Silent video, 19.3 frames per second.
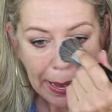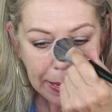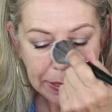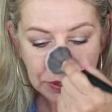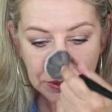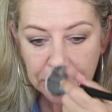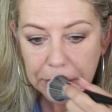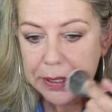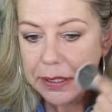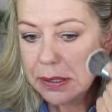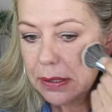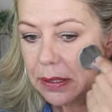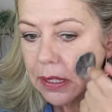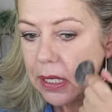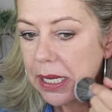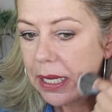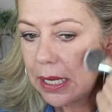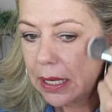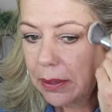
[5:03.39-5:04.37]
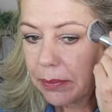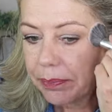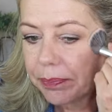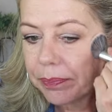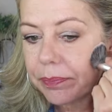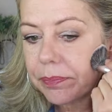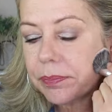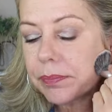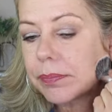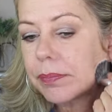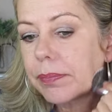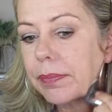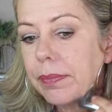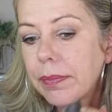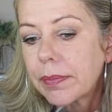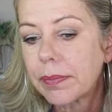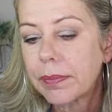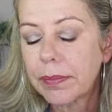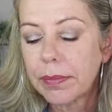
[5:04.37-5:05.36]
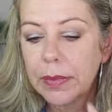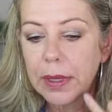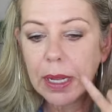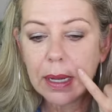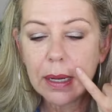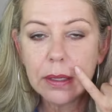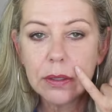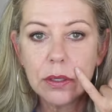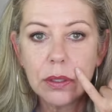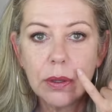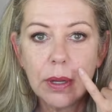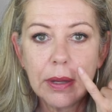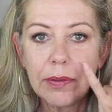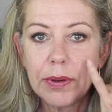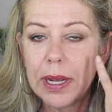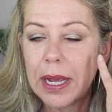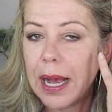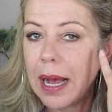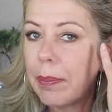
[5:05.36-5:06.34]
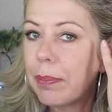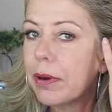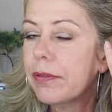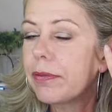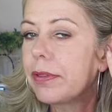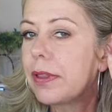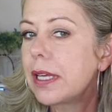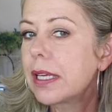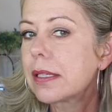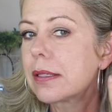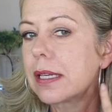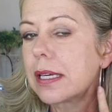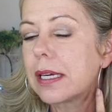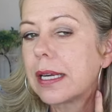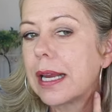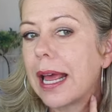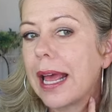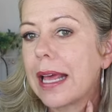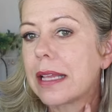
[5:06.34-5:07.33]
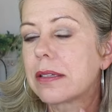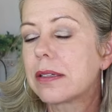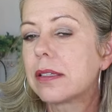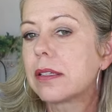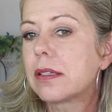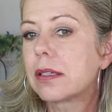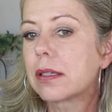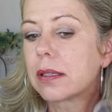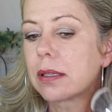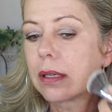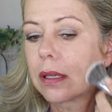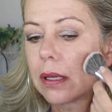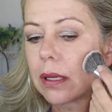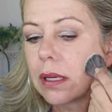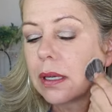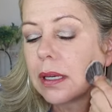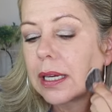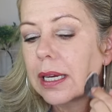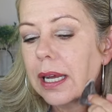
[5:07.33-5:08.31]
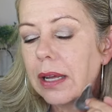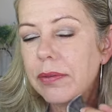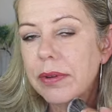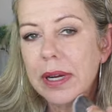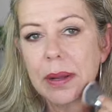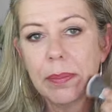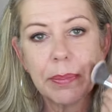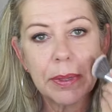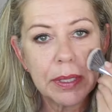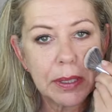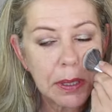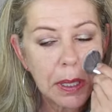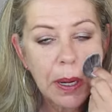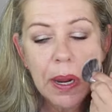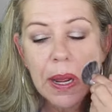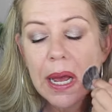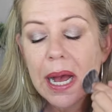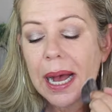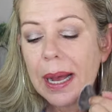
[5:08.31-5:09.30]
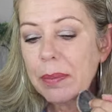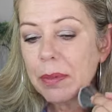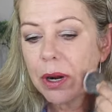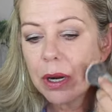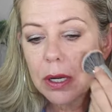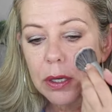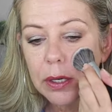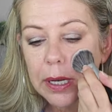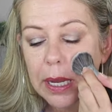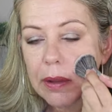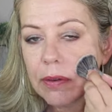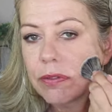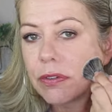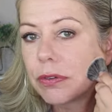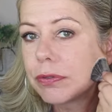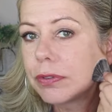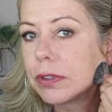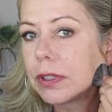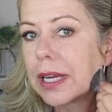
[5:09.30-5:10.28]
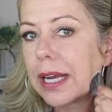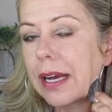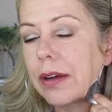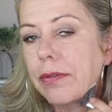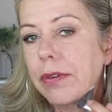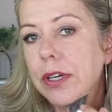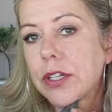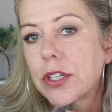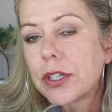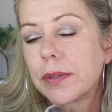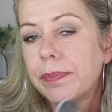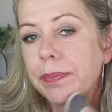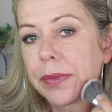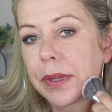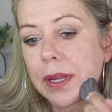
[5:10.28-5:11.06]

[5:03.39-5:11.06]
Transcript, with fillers: And you can see I do have a couple of things that it hasn't covered up, but I'm not looking for full coverage.